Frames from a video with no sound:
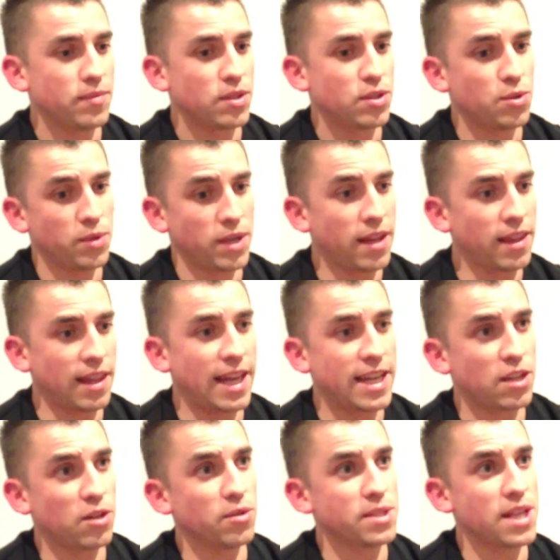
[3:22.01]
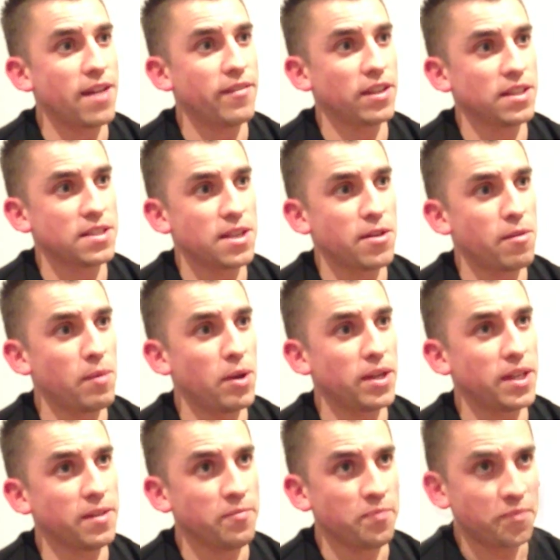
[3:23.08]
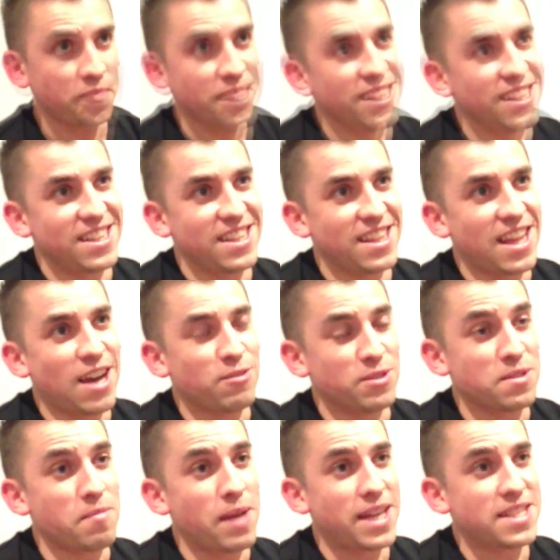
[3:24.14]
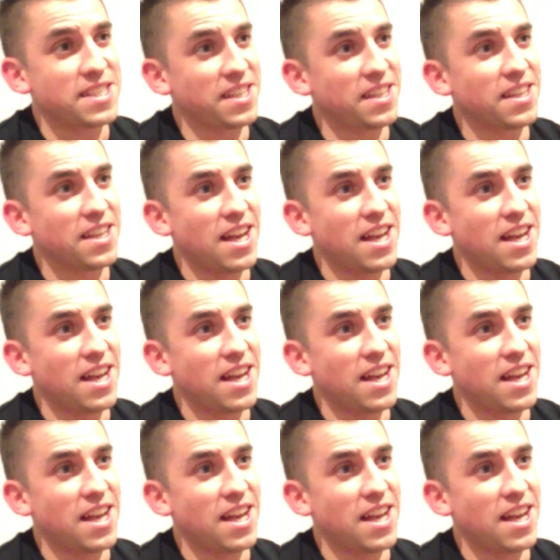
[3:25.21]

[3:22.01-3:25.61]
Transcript: to another lady who was having a ceremony. That was amazing,